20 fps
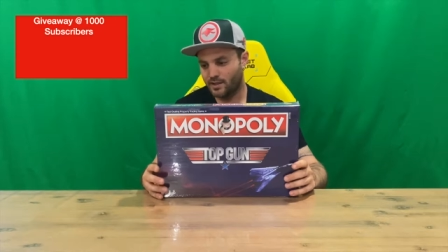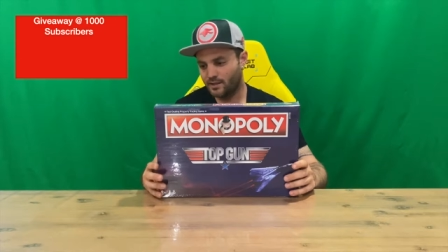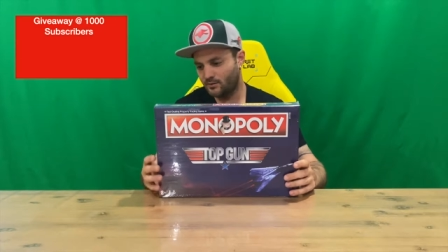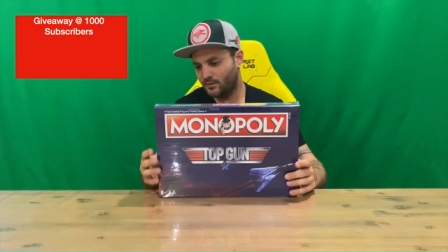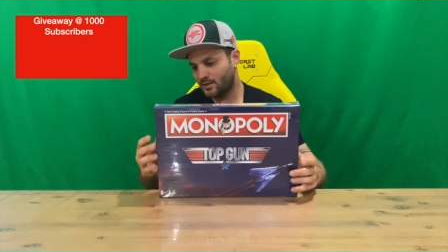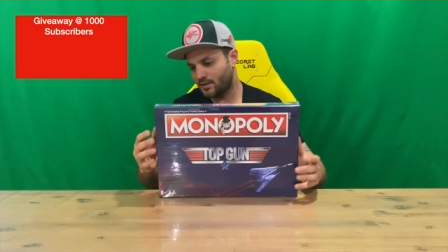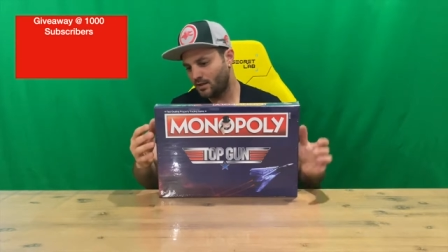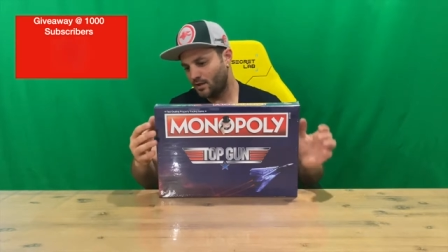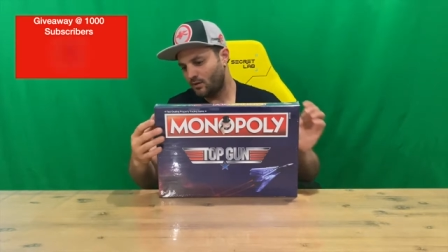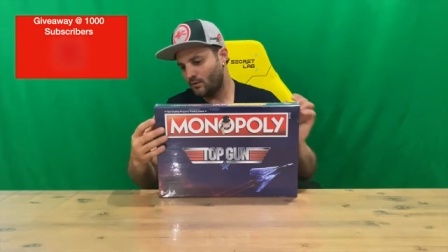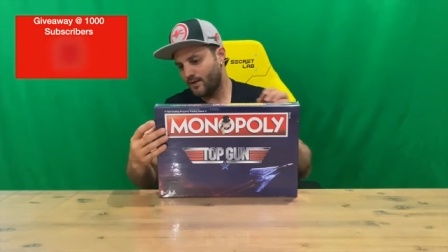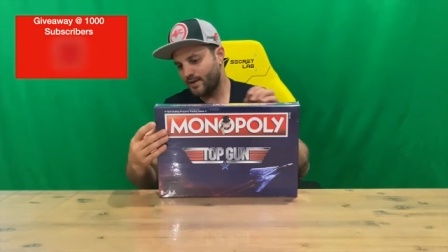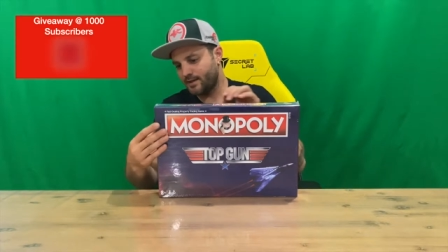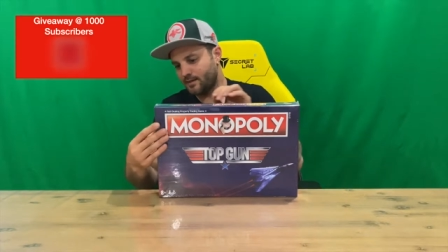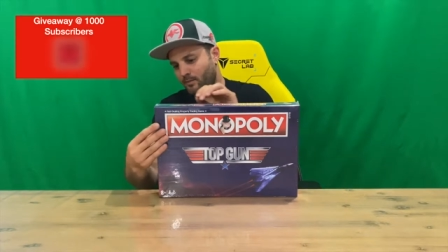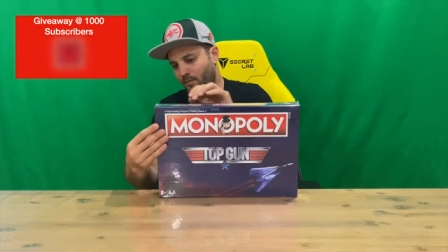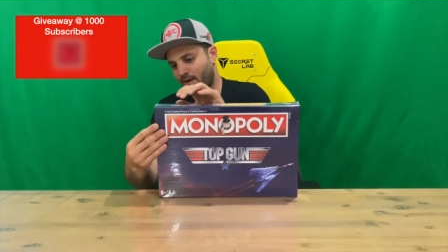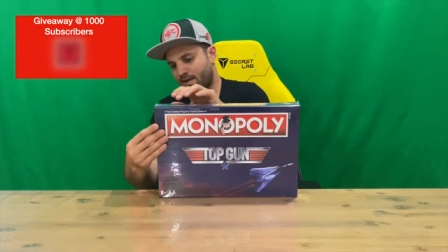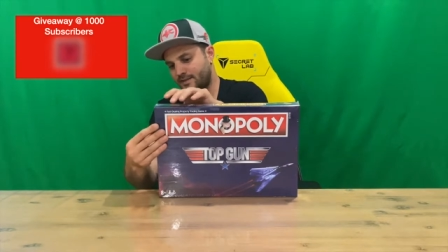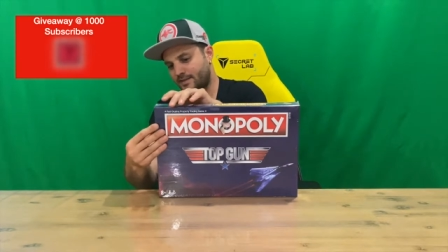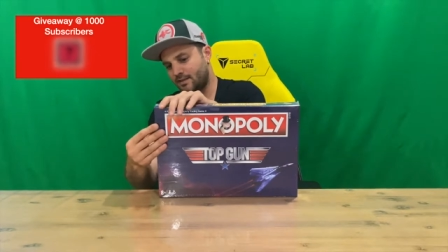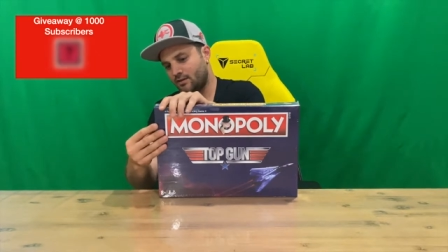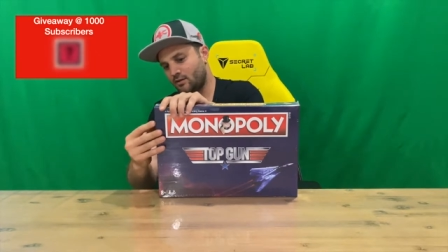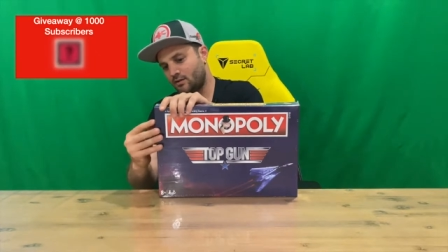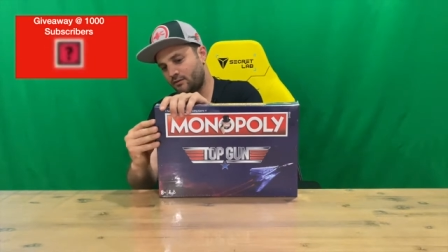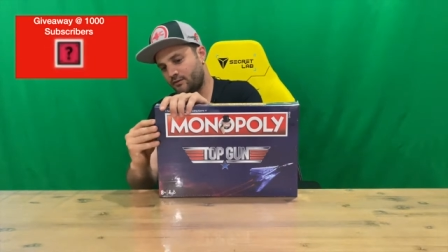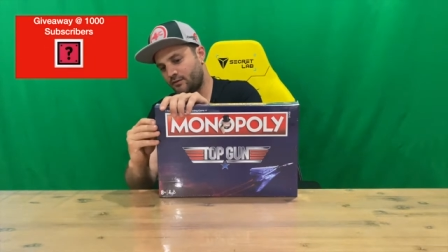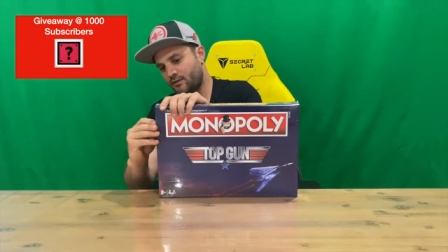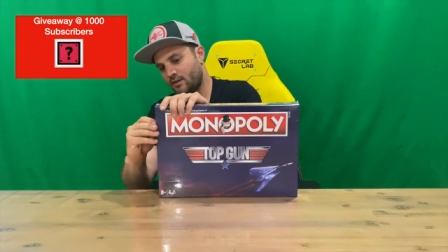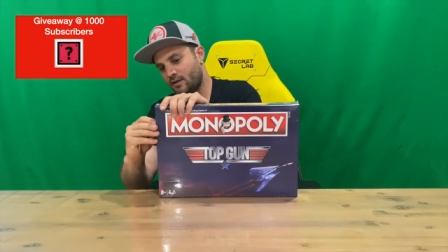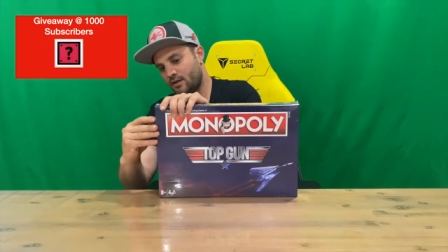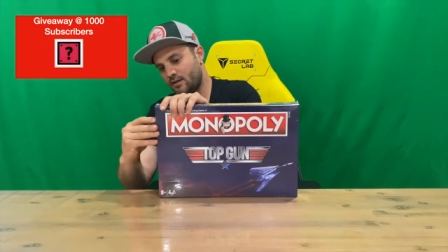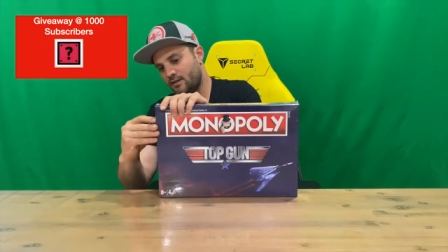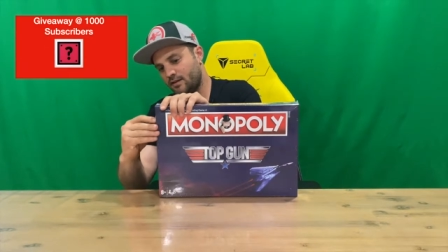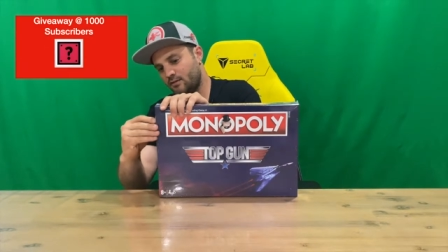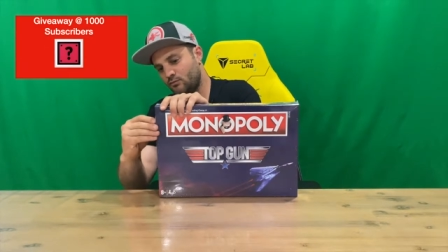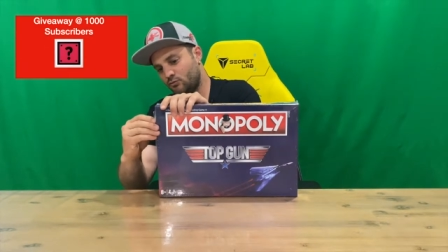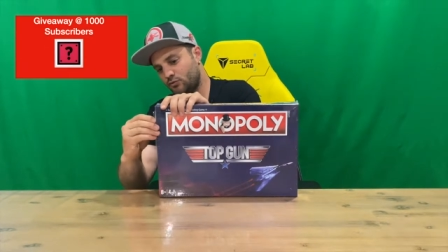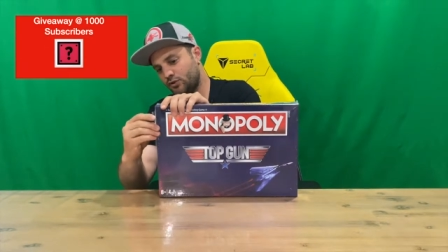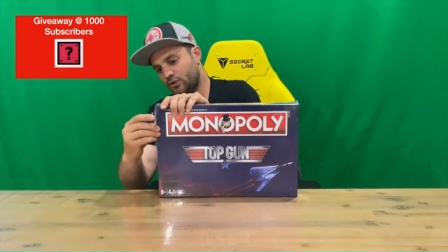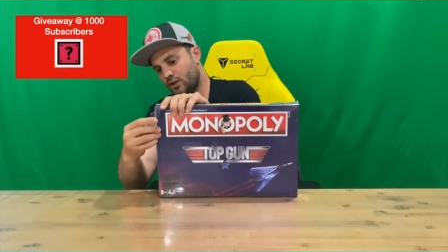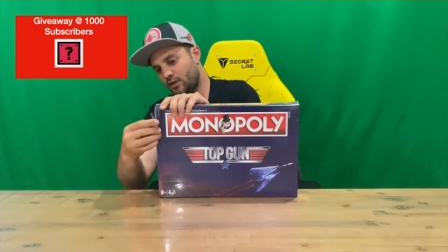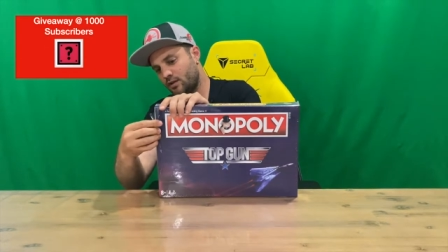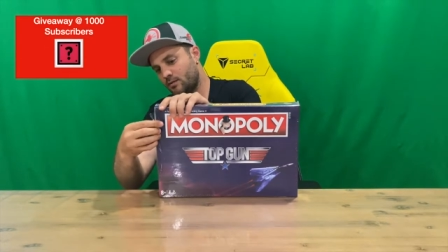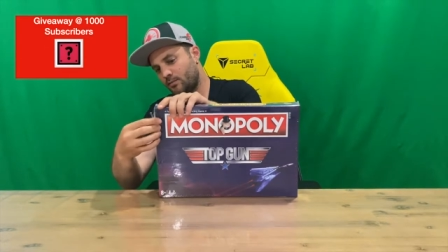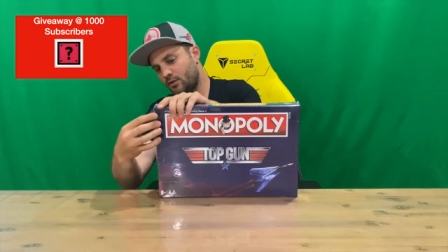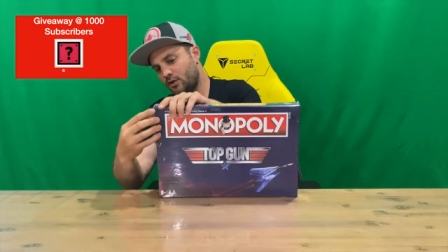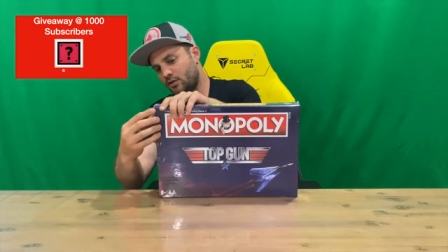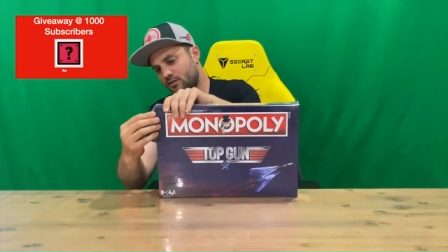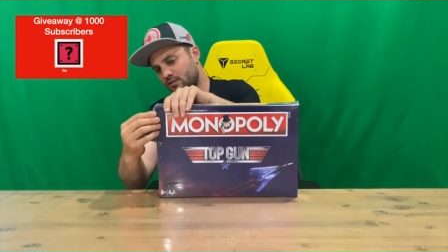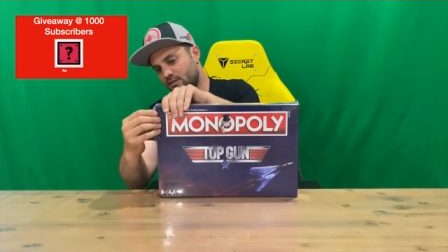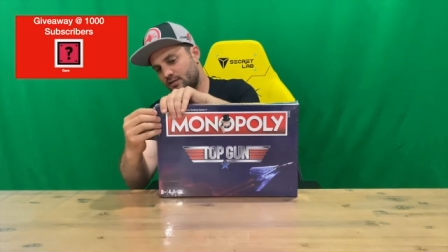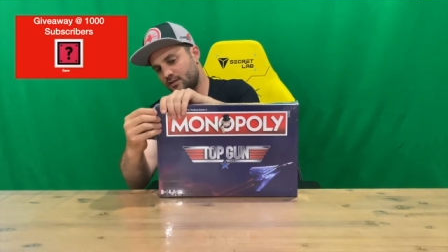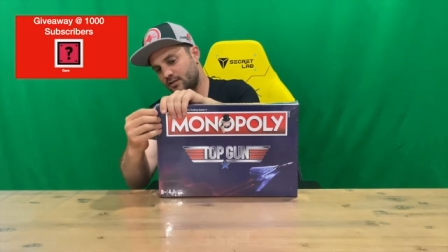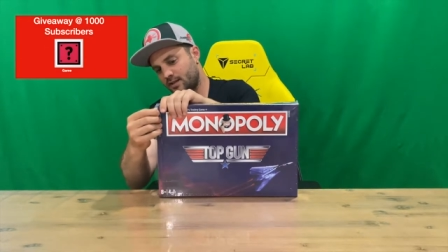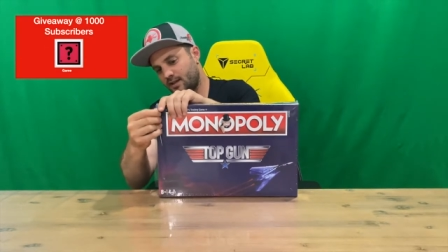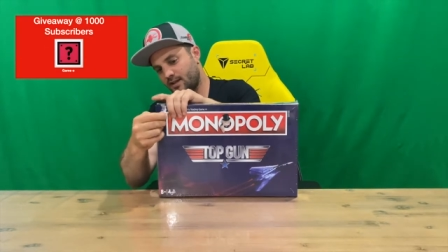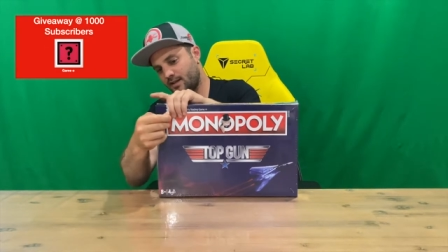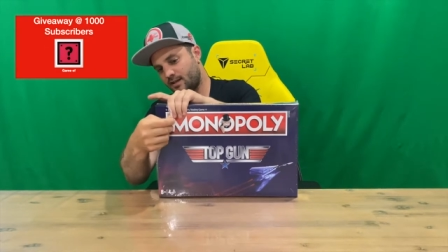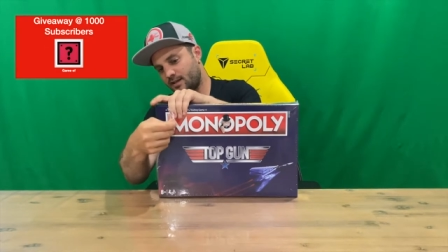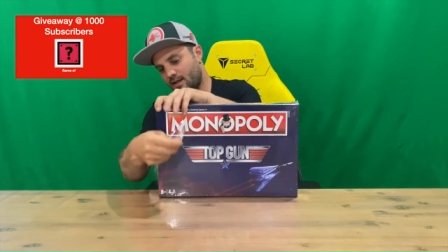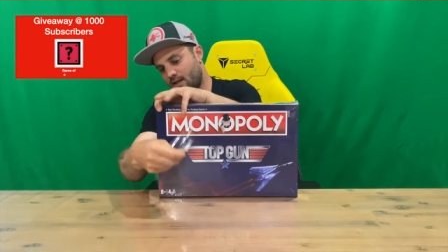We'll get the plastic off, then we'll show you the box and uh,